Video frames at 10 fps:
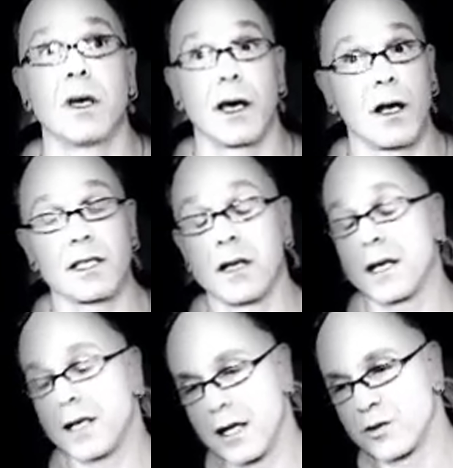And I said,
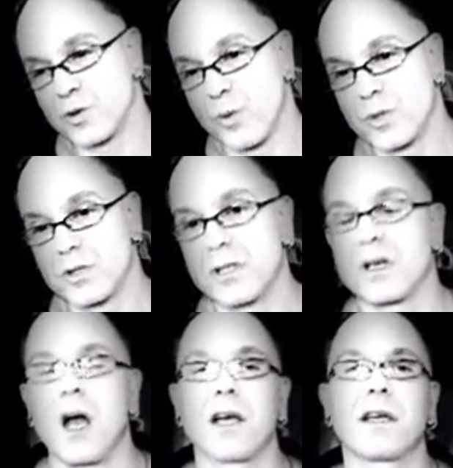I can't do no
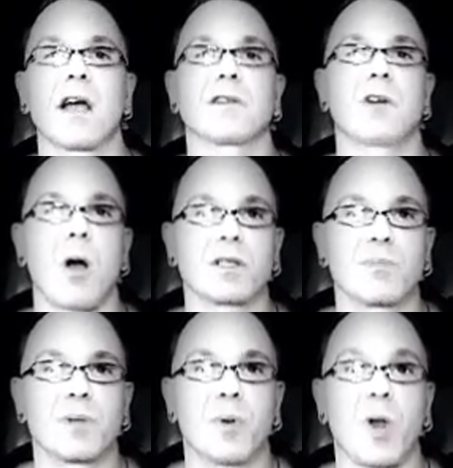music, I can't talk to
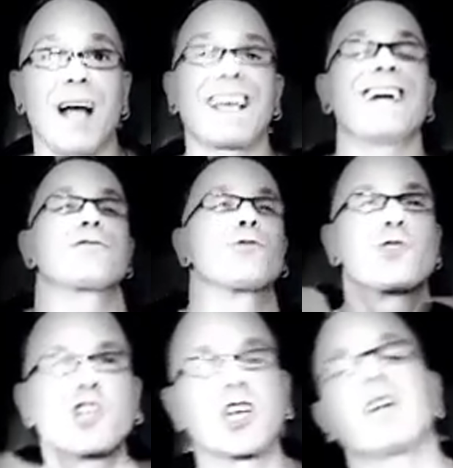people, I can't do
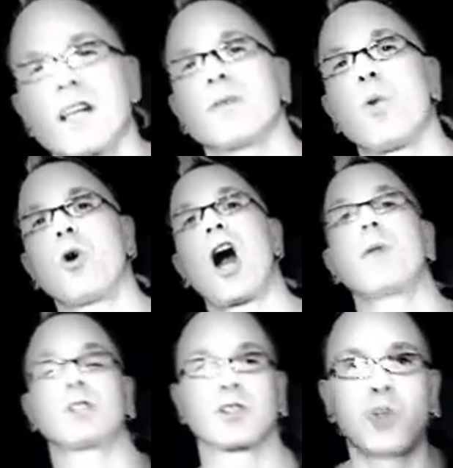shit anymore.
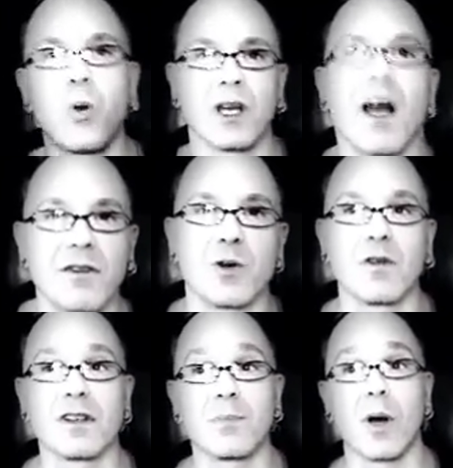I'm gonna totally have a
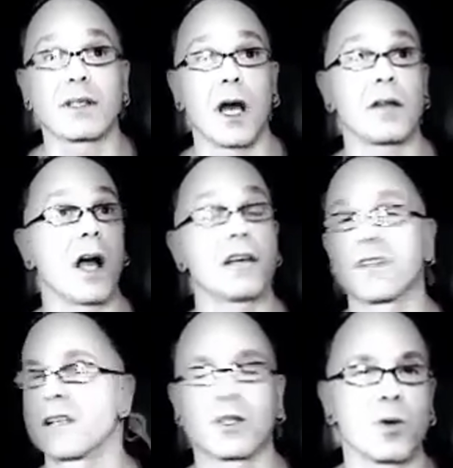nervous breakdown. I
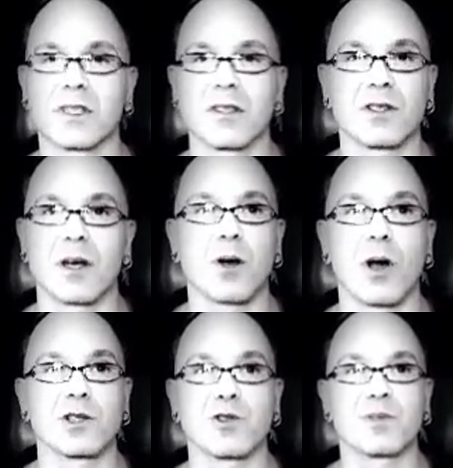even had to go see a
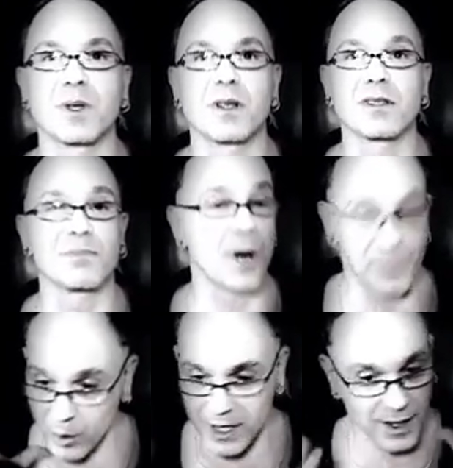psychiatrist because my
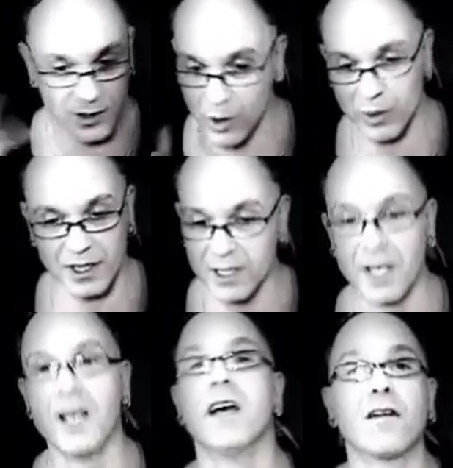brain had totally
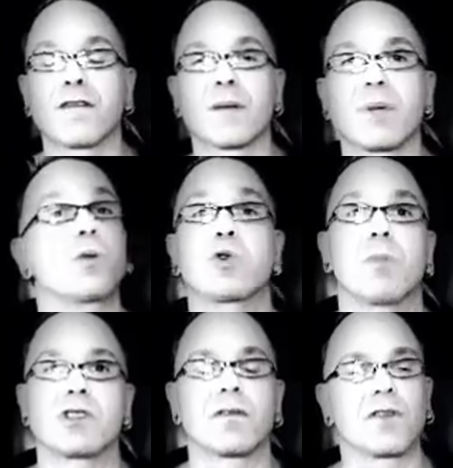flipped out, too
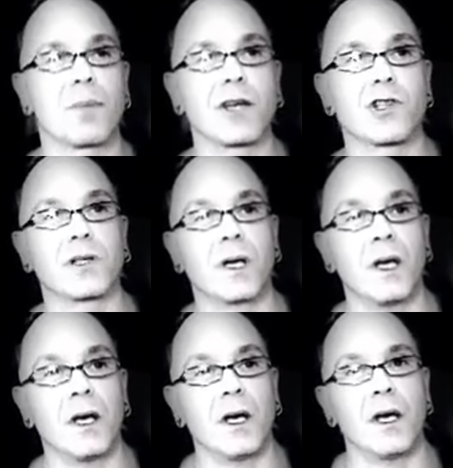much information.
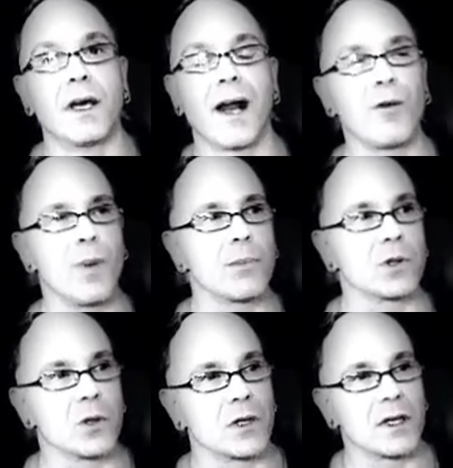And I remember
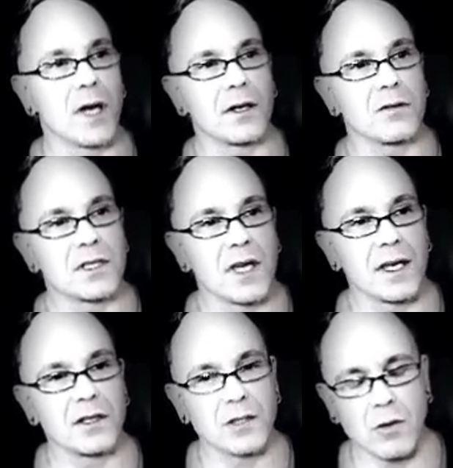looking at her
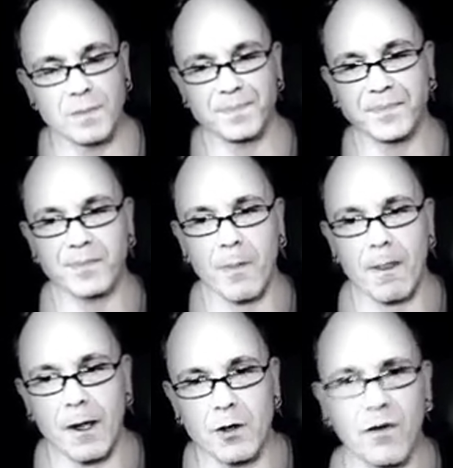saying, you know,
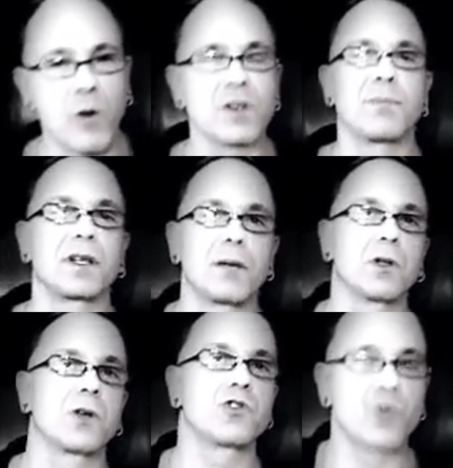you've always been
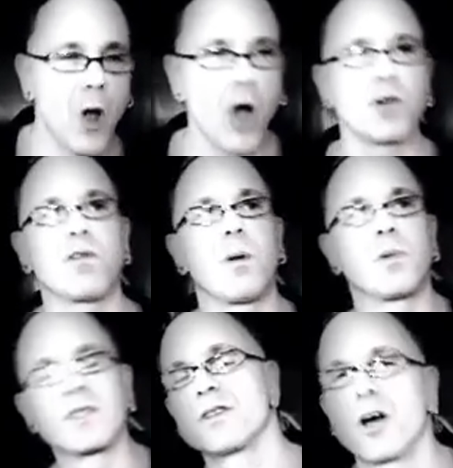able to draw, you've
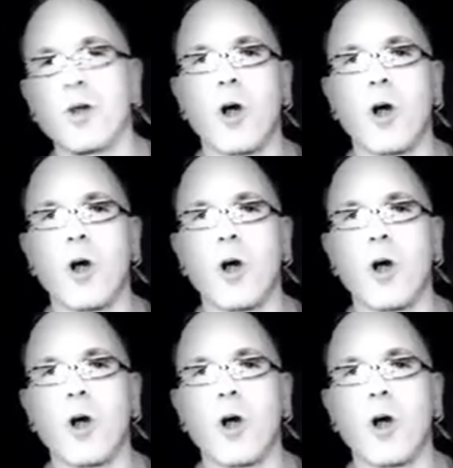always been an